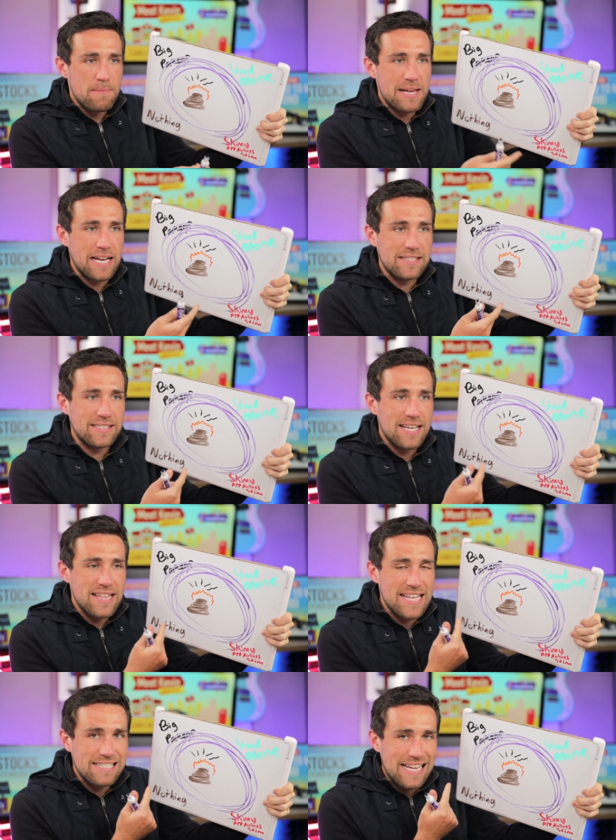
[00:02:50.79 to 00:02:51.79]
because
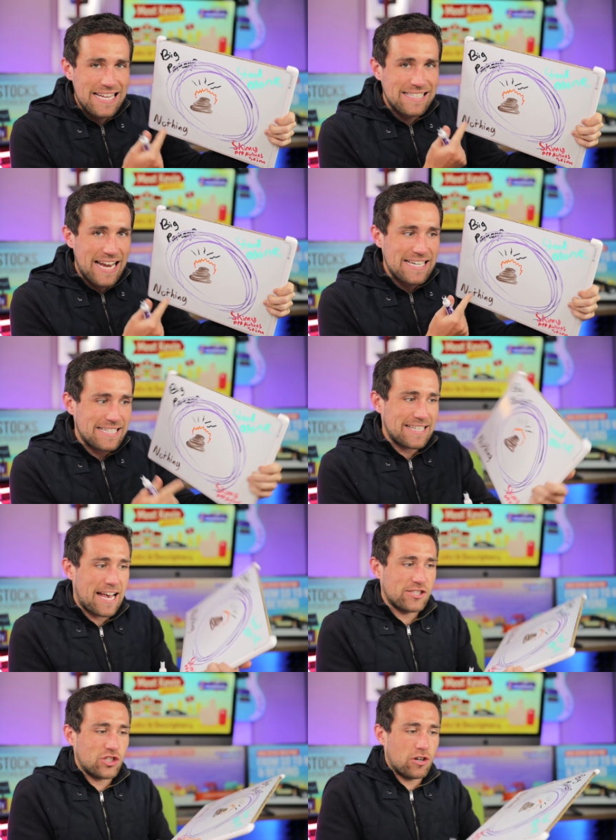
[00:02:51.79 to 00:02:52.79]
this is a
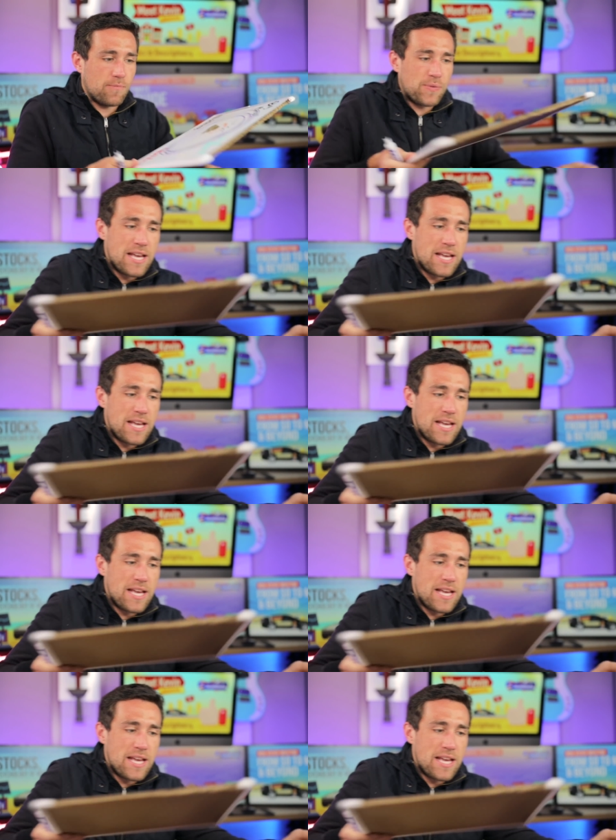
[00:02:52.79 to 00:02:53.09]
disaster.